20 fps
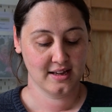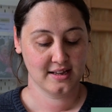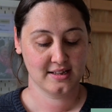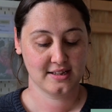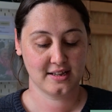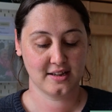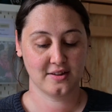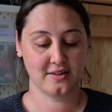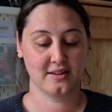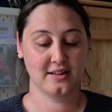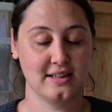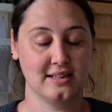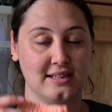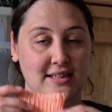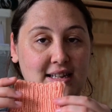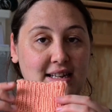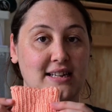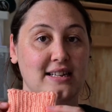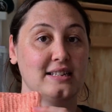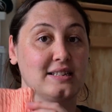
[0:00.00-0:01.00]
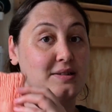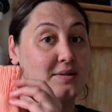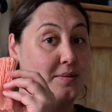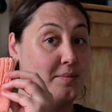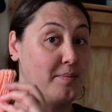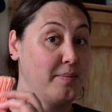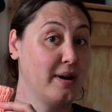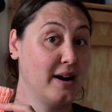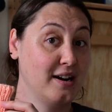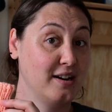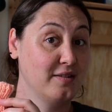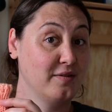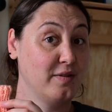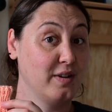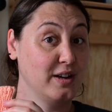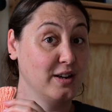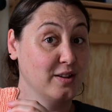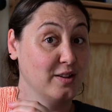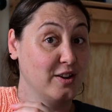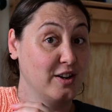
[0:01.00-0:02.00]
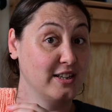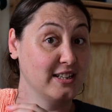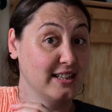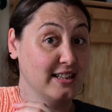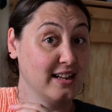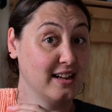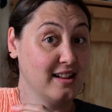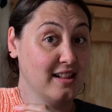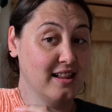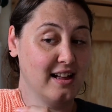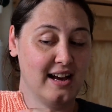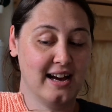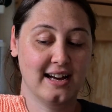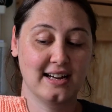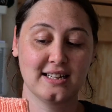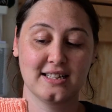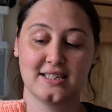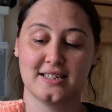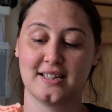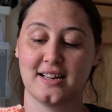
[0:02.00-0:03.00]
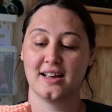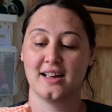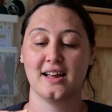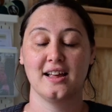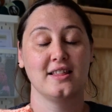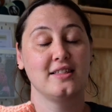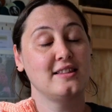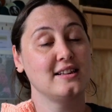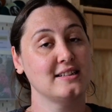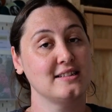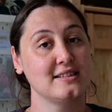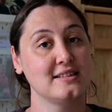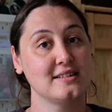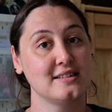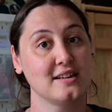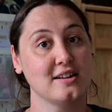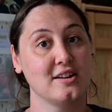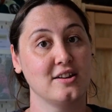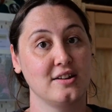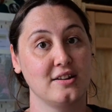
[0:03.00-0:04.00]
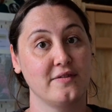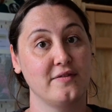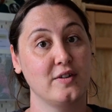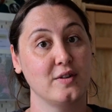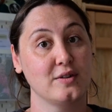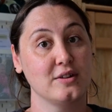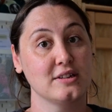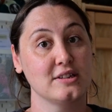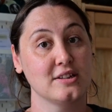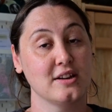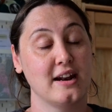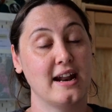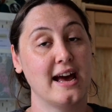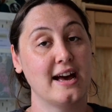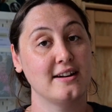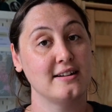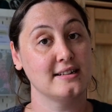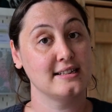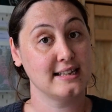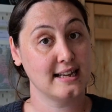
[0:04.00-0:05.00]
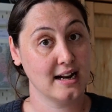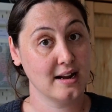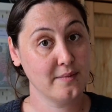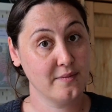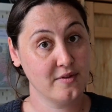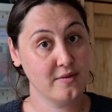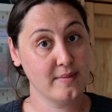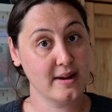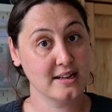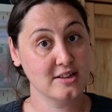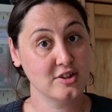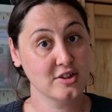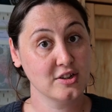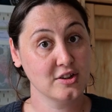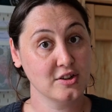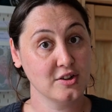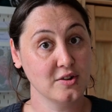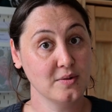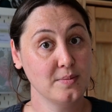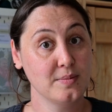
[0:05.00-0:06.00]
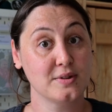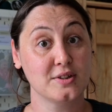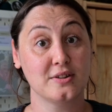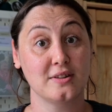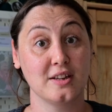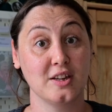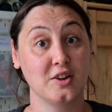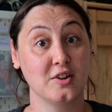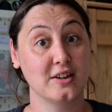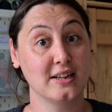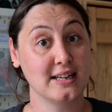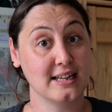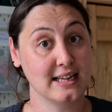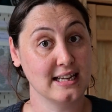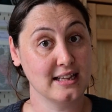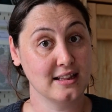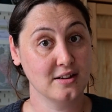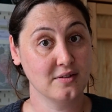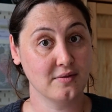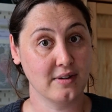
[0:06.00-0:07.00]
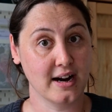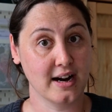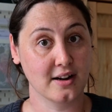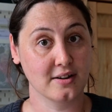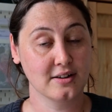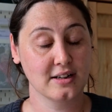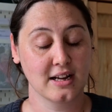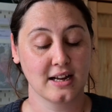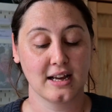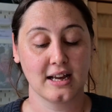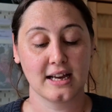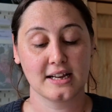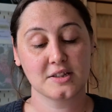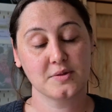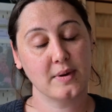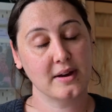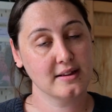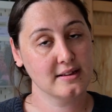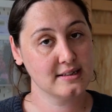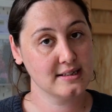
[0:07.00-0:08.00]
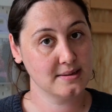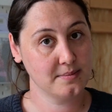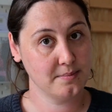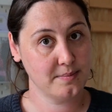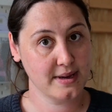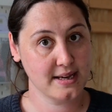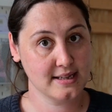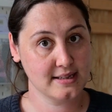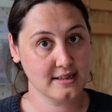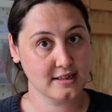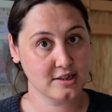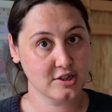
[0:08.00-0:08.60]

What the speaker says: So this is part of what you'll learn in the class. This is going to focus on how to set up for Magic Loop so that you can knit in the round, as well as some basic